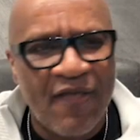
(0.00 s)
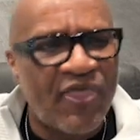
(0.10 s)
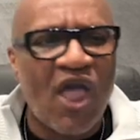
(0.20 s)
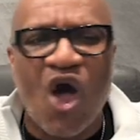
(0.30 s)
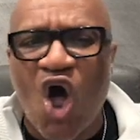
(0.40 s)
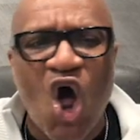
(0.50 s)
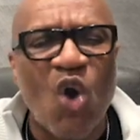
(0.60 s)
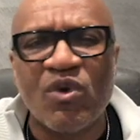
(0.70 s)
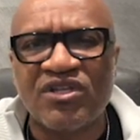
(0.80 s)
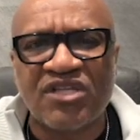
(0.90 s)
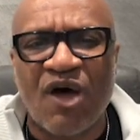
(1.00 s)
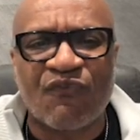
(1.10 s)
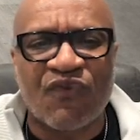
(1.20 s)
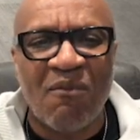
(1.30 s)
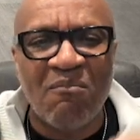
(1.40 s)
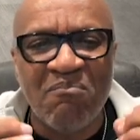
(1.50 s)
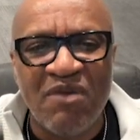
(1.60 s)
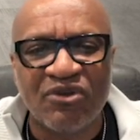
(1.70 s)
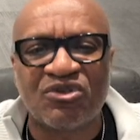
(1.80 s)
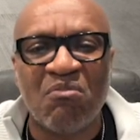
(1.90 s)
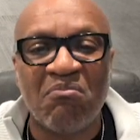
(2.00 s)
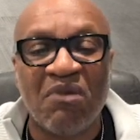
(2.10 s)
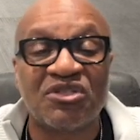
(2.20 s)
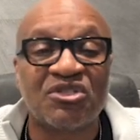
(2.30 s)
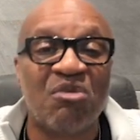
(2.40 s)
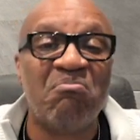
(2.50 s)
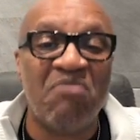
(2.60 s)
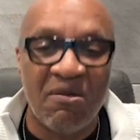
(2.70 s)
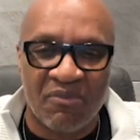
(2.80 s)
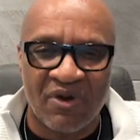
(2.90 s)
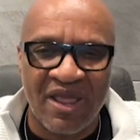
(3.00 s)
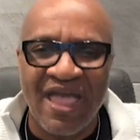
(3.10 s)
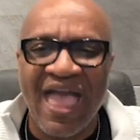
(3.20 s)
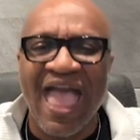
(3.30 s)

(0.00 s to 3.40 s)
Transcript: they all result from mental muscle memory